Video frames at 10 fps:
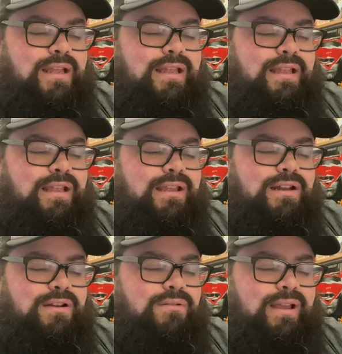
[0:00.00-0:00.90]

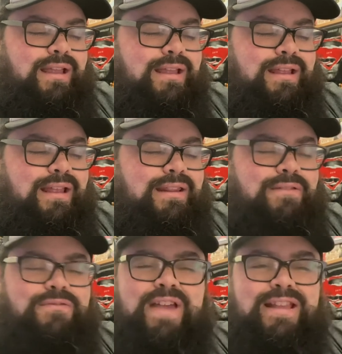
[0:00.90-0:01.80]
the
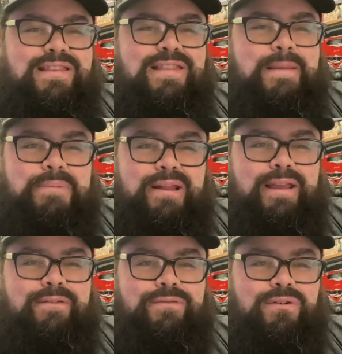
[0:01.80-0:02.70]
fact that they play
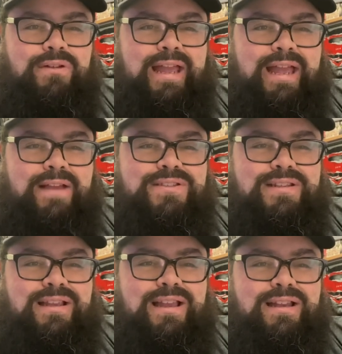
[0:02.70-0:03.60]
it for laughs
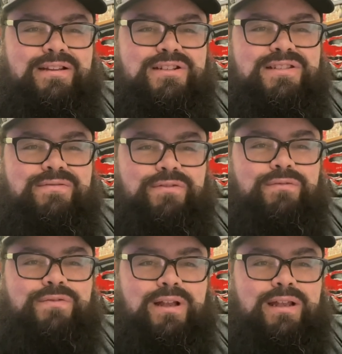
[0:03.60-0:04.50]
and kind of just for
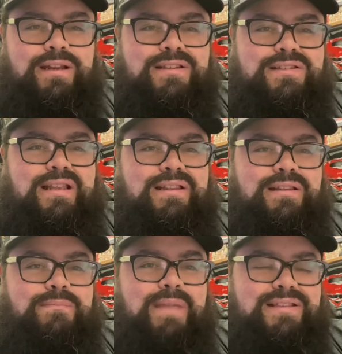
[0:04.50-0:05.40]
fun is
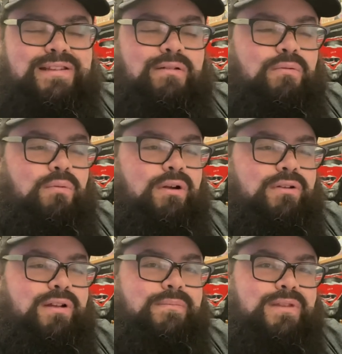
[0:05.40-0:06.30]
it makes it a
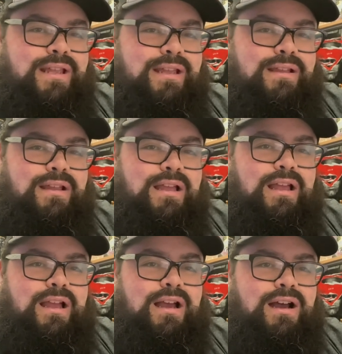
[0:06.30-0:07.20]
welcome thing.
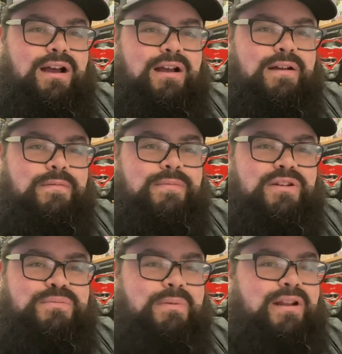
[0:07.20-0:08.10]

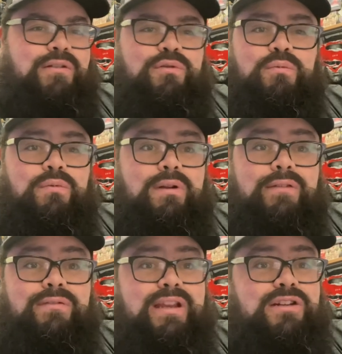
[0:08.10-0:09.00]
There's plenty of room
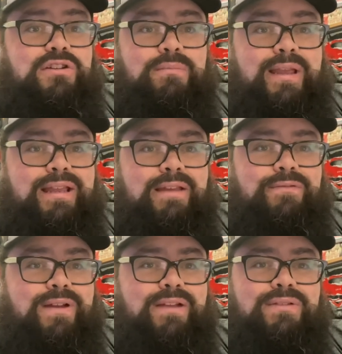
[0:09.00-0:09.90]
whenever they do make a
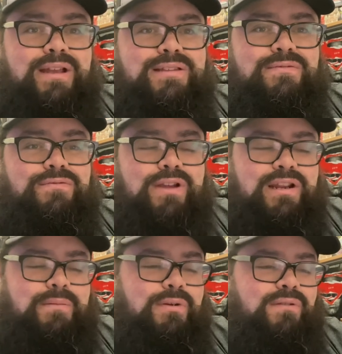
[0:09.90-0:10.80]
Five Nights at Freddy
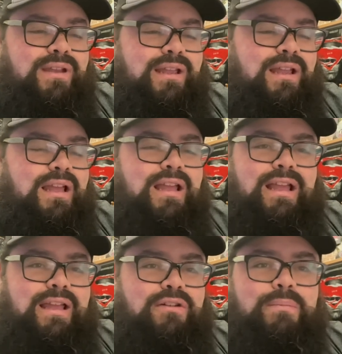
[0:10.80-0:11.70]
movie.
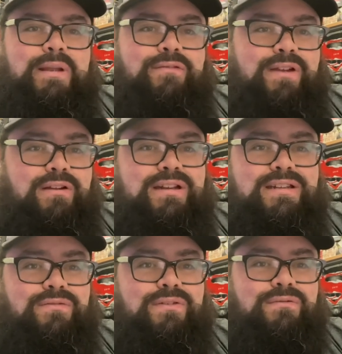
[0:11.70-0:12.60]
It'll be very
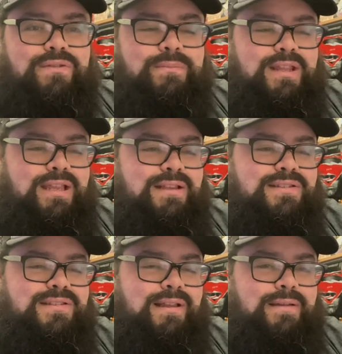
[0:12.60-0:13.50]
different from
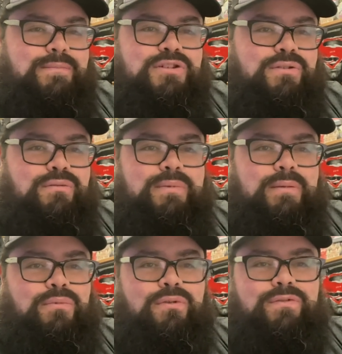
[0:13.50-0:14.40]
this. I'm sure it'll be
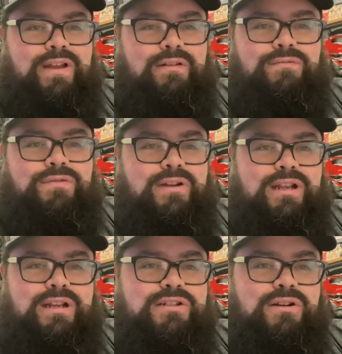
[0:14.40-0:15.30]
more found
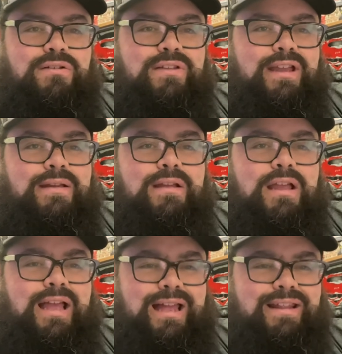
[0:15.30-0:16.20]
footage and all that.
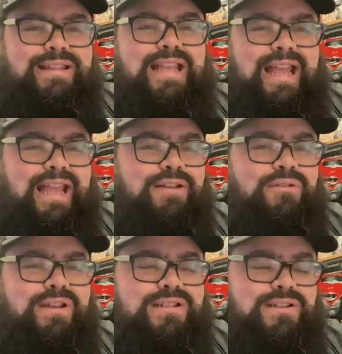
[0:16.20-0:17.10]
I like the angle
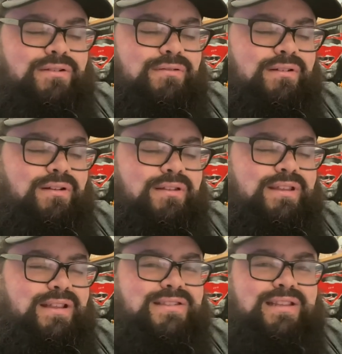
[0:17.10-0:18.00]
they took on
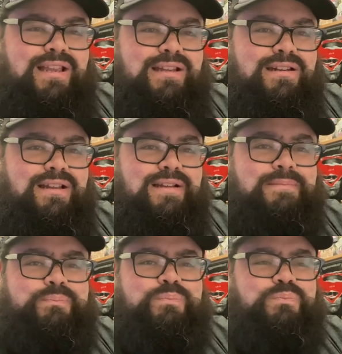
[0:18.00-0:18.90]
this, and
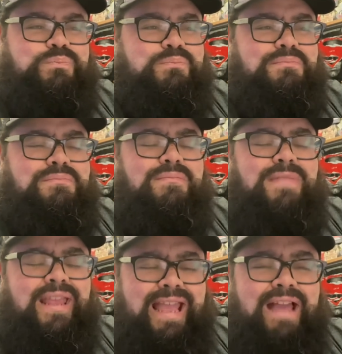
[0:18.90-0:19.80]

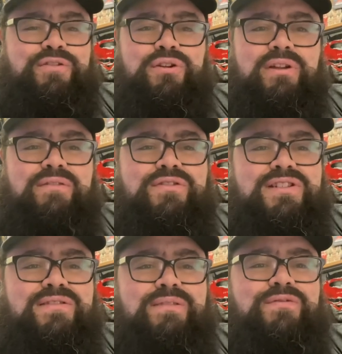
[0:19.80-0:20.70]
yeah, if you're looking for
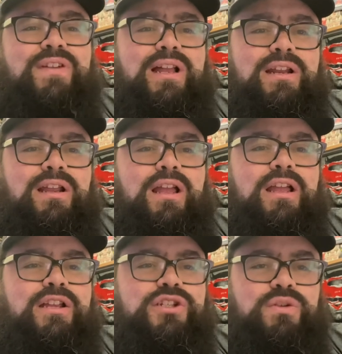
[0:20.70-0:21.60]
something fun
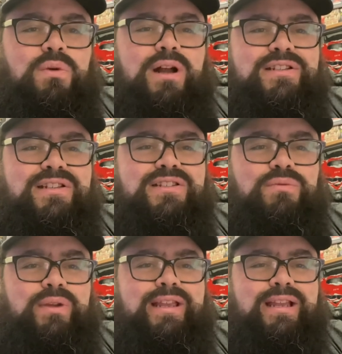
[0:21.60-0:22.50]
to watch this
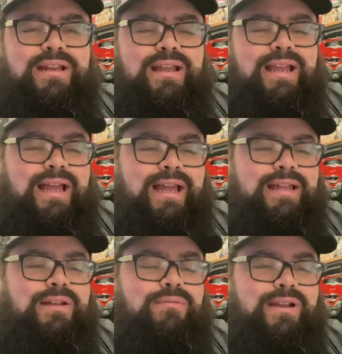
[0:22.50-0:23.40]
weekend, I
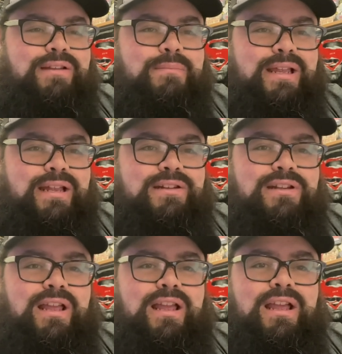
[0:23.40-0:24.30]
highly recommend
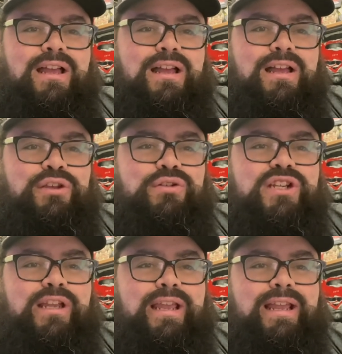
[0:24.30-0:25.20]
you
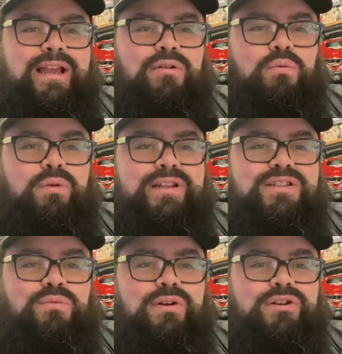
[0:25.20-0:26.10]
checking out Willy's
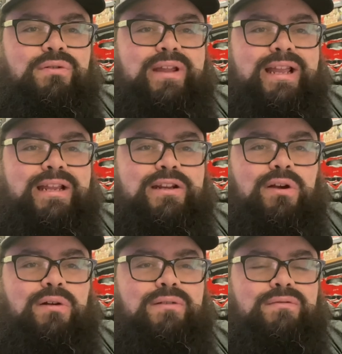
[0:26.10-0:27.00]
Wonderland
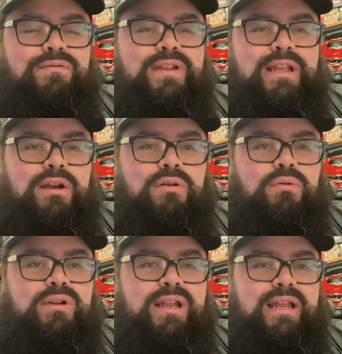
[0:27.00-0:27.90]
on
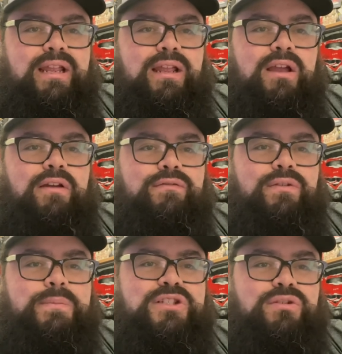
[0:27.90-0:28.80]
VOD
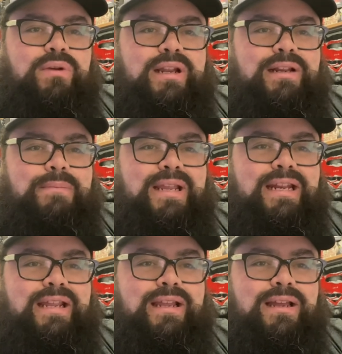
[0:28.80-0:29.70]
from Screen
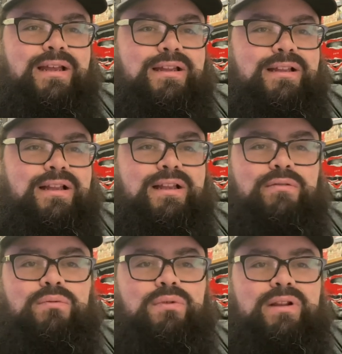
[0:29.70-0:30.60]
Media.
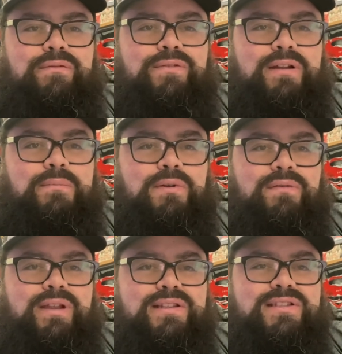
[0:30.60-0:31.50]
Really fun
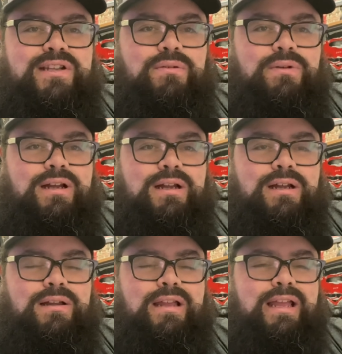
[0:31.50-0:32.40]
movie.
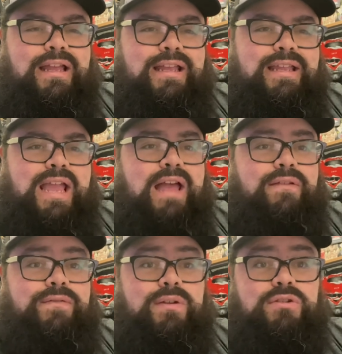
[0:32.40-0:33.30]
So yeah,
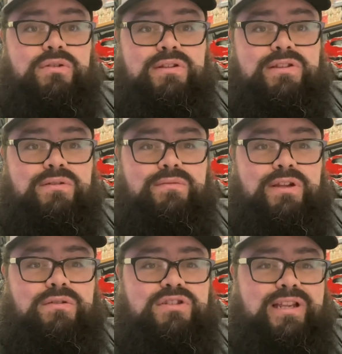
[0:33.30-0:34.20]
if you enjoyed this
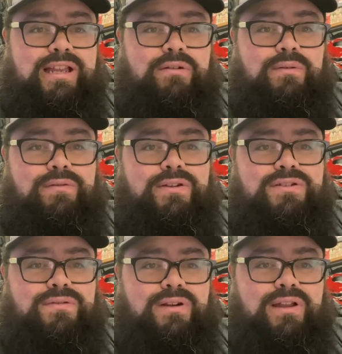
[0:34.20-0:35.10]
review, check out our reviews
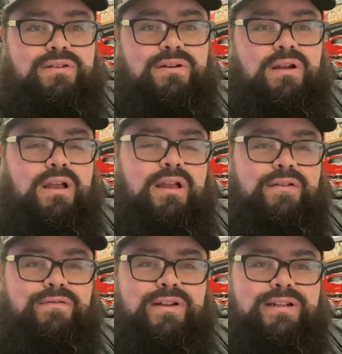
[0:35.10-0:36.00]
for other
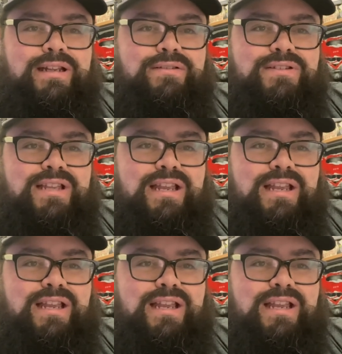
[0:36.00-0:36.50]
fun Nicolas Cage